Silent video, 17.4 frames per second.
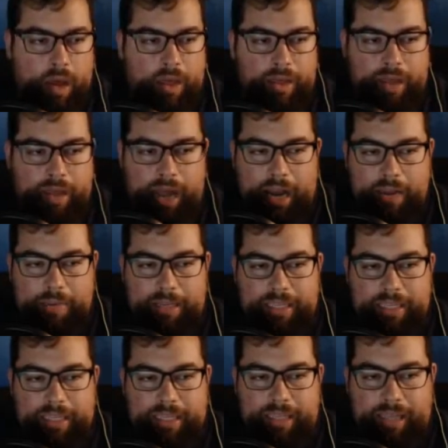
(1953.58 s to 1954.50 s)
The
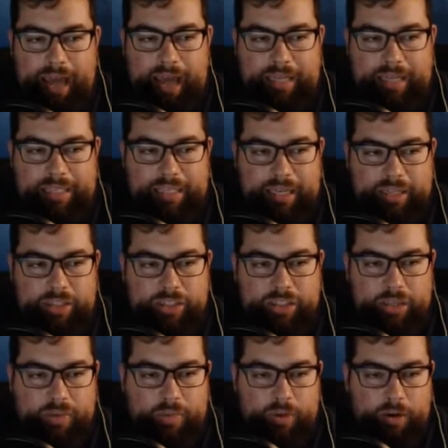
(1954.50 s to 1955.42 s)
enemies in the last
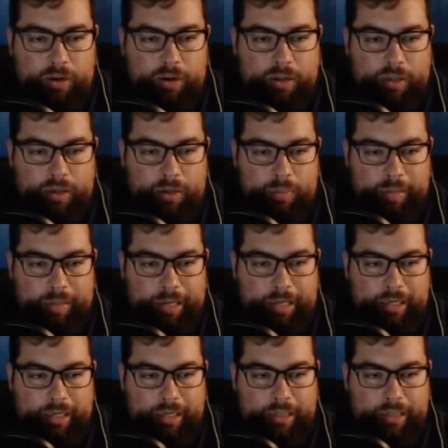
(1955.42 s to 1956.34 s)
dungeon were a little bit
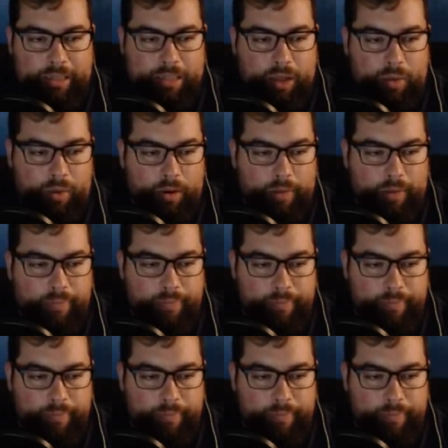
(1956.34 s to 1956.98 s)
slower.